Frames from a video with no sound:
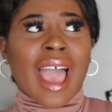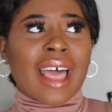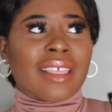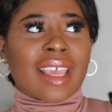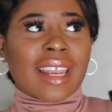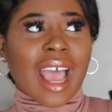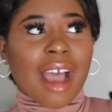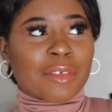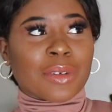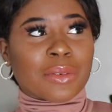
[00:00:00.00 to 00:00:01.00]
And then
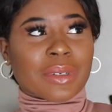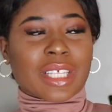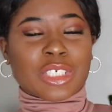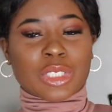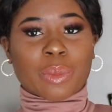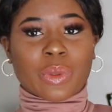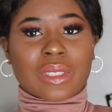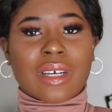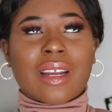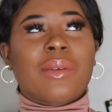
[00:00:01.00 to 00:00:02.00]
after the relationship was
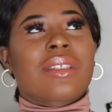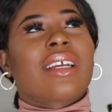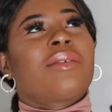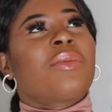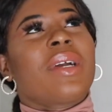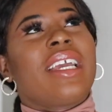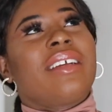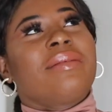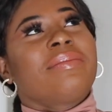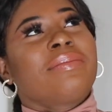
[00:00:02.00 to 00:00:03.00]
done, I was like,
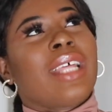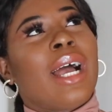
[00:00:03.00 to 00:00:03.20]
wait,